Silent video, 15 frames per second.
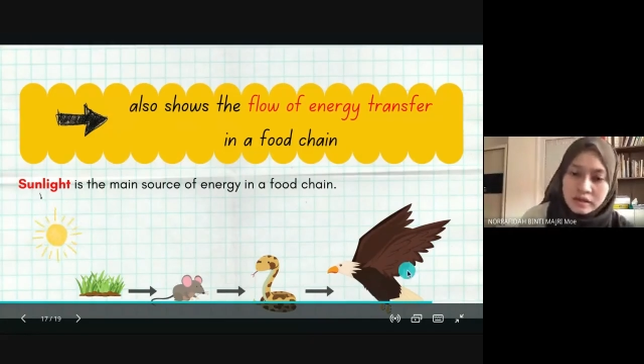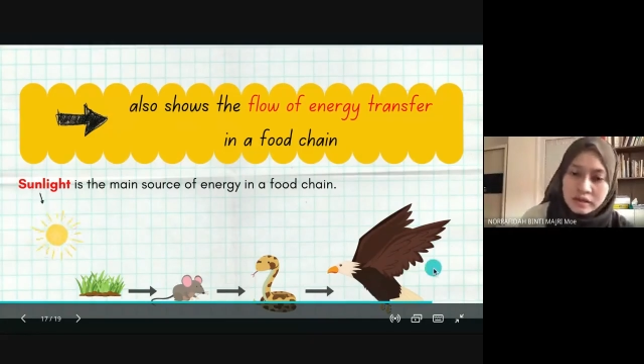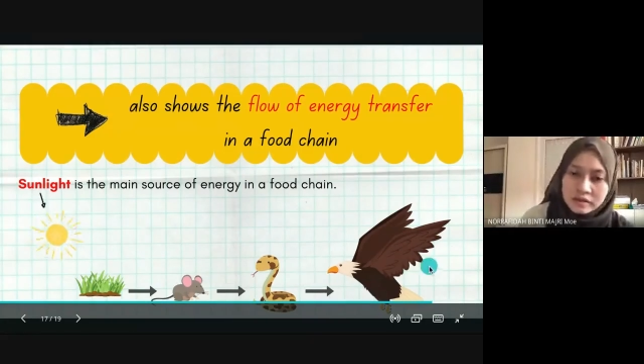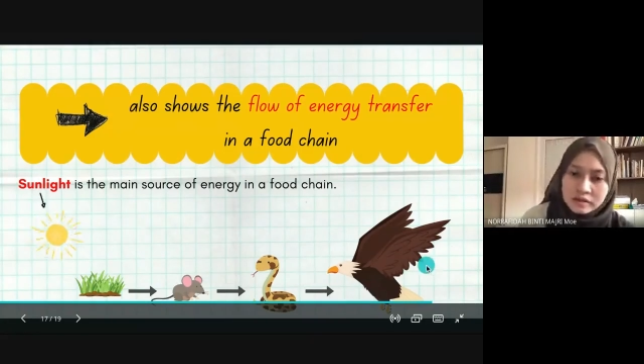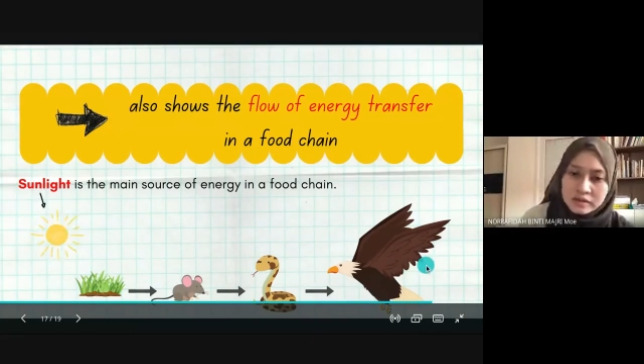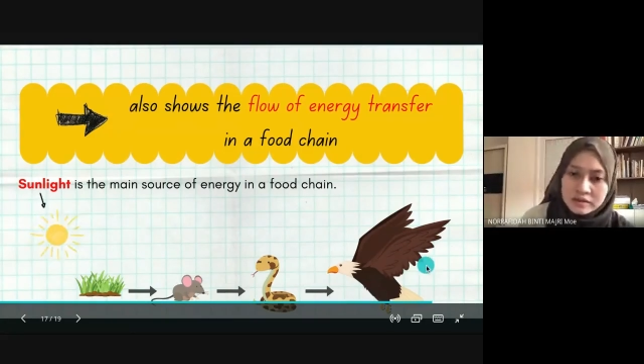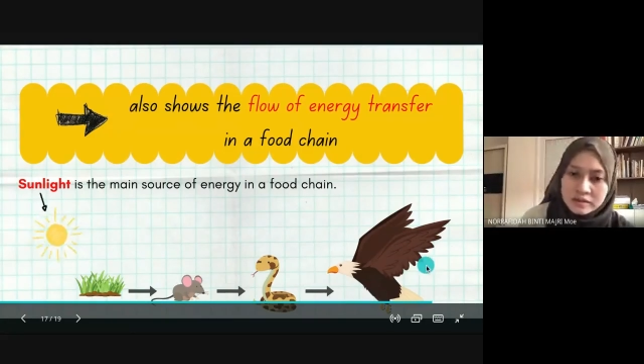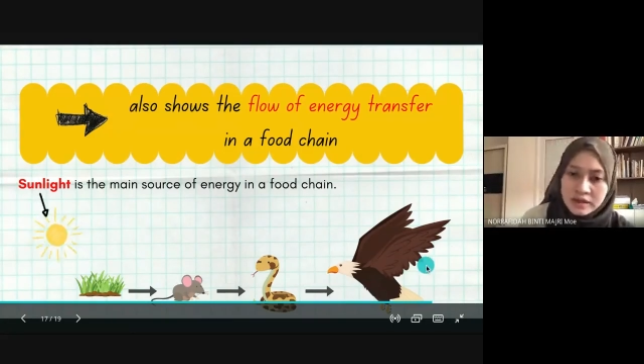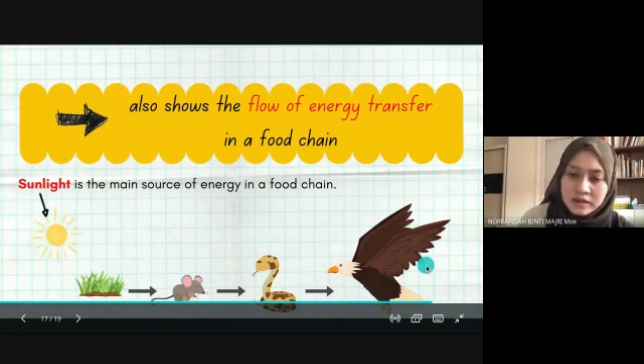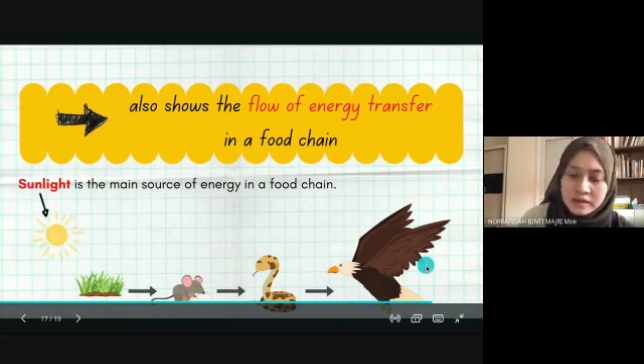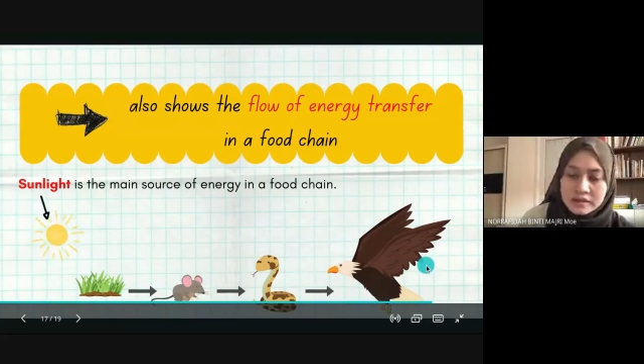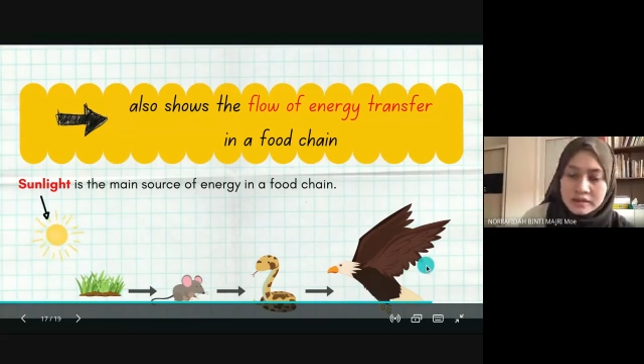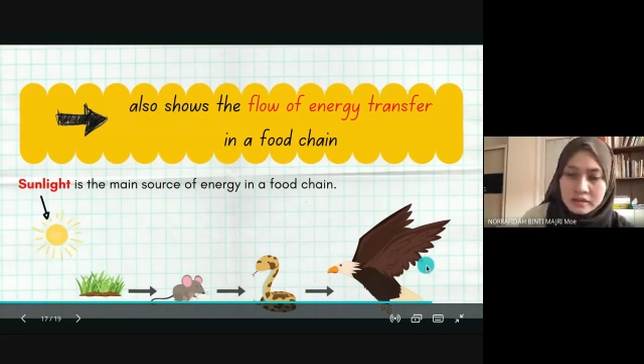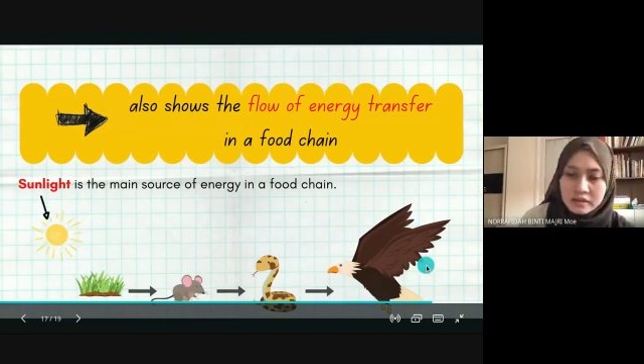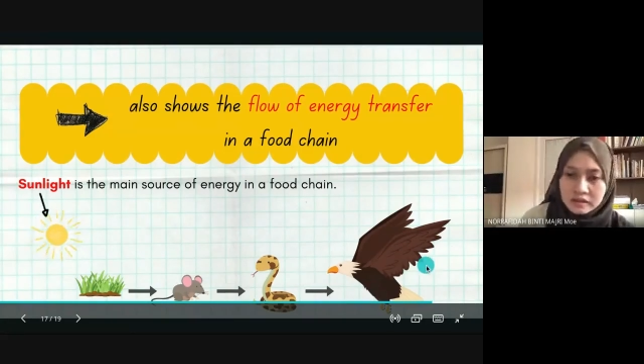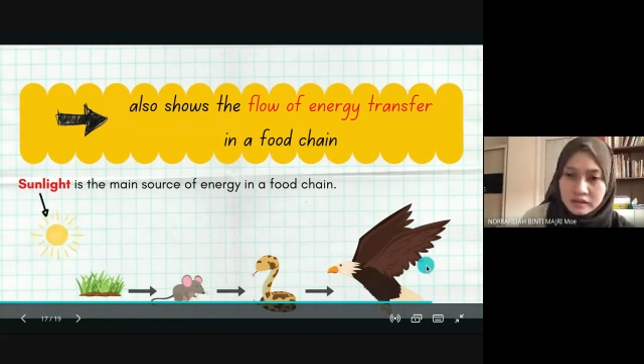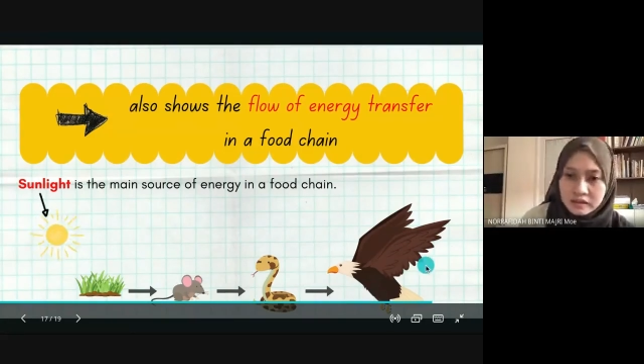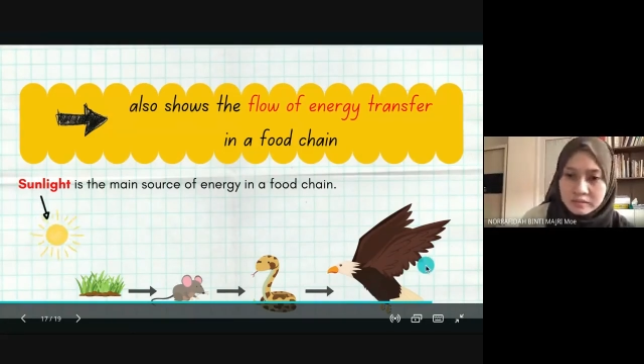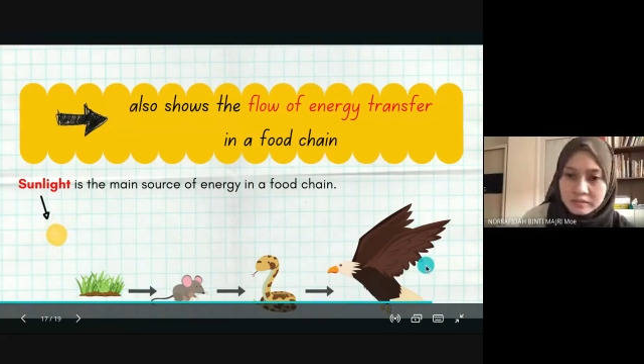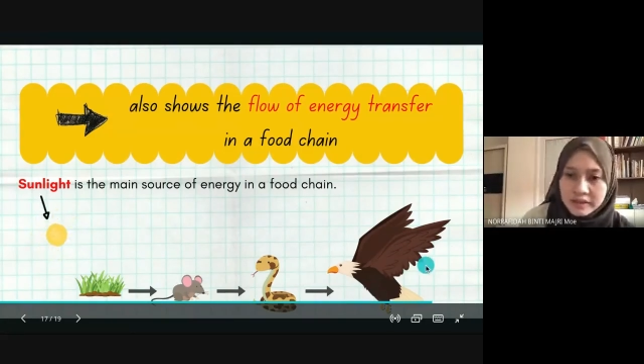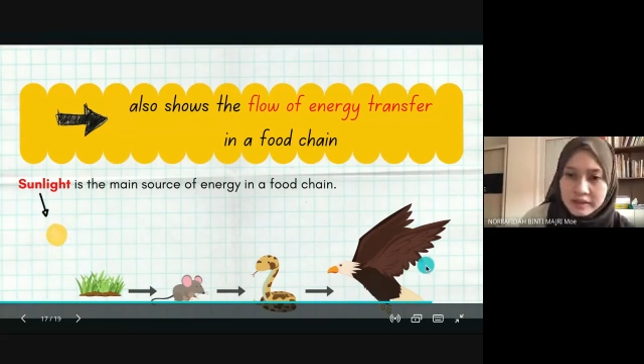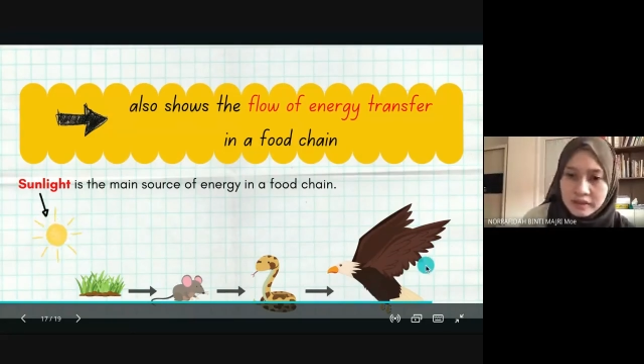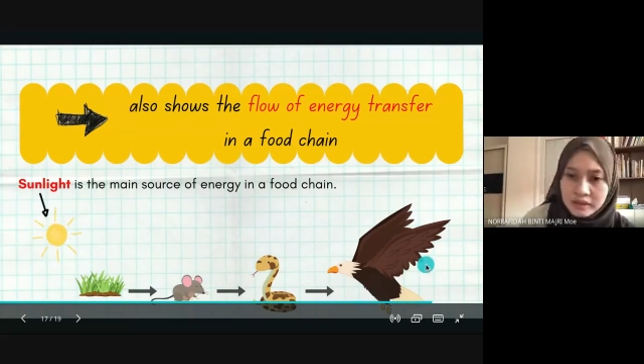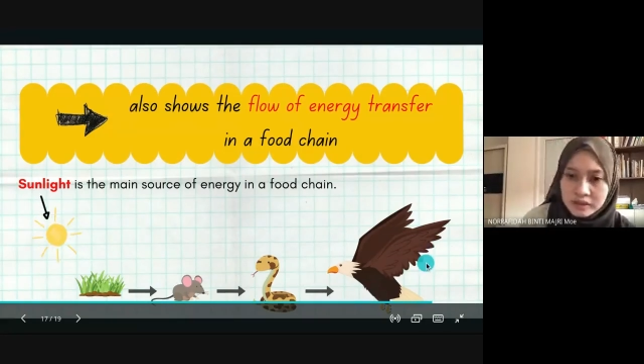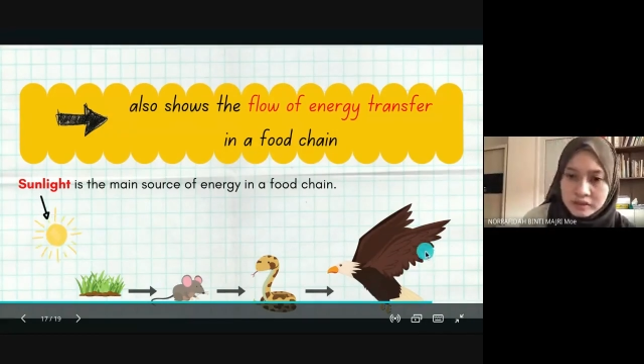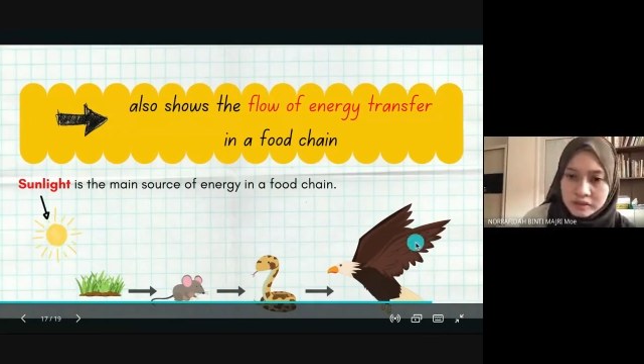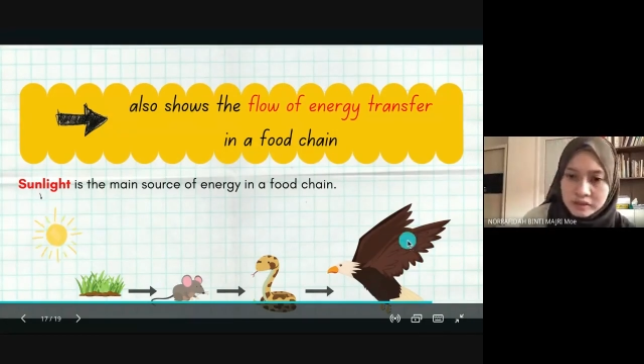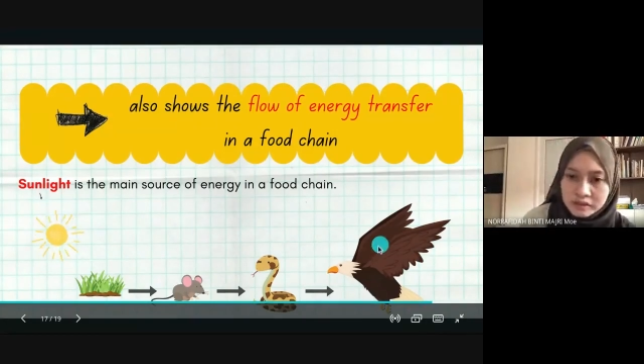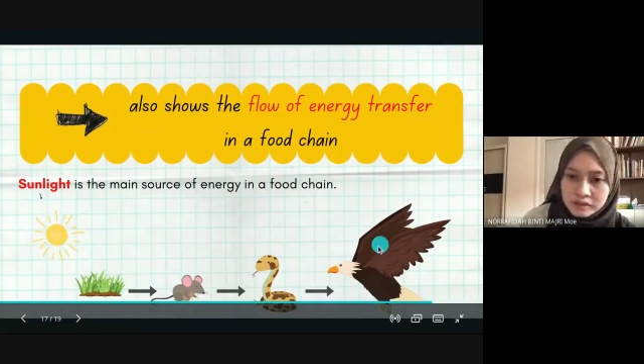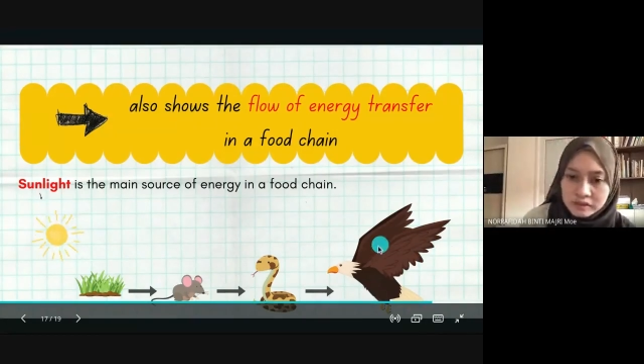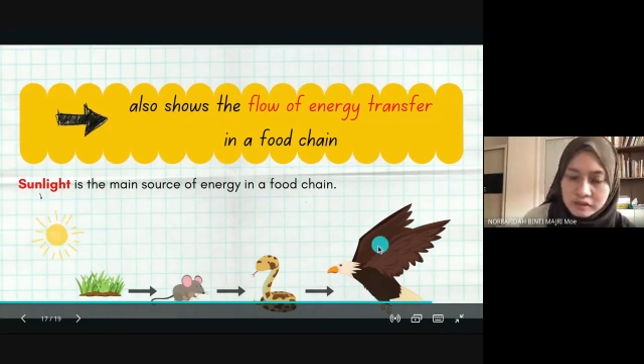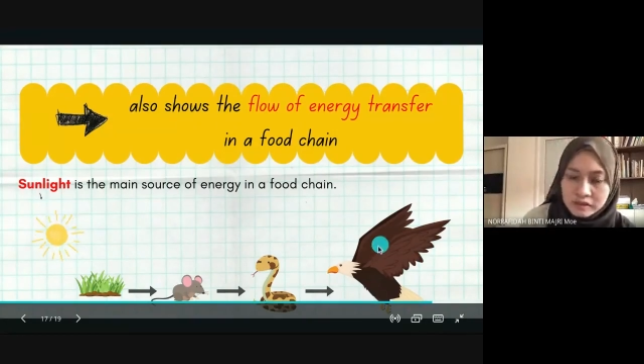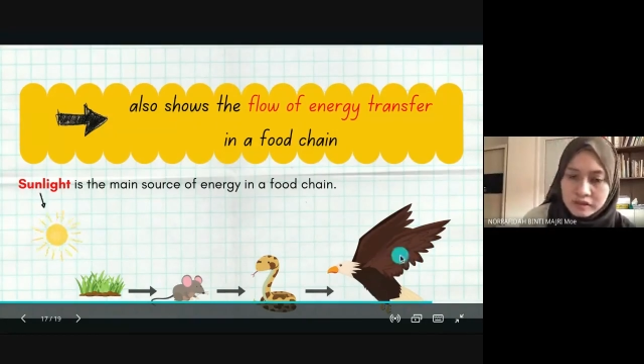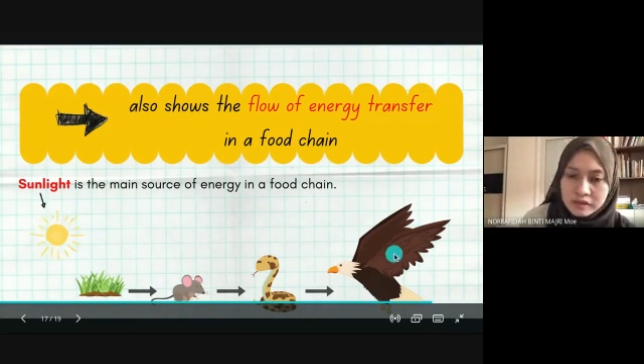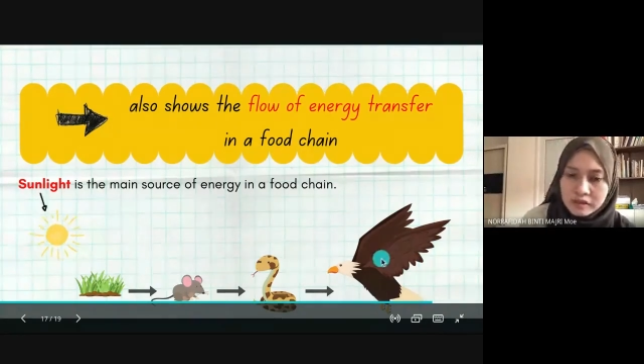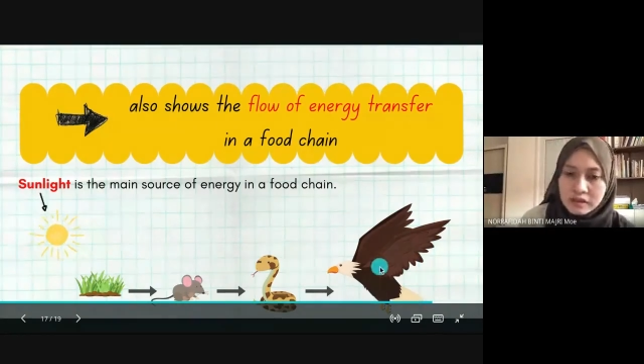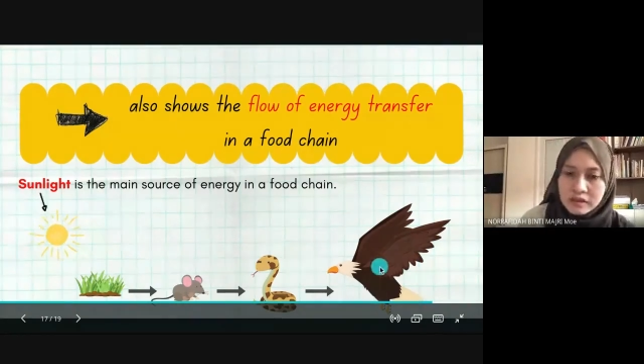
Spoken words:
the snake is eaten by eagle.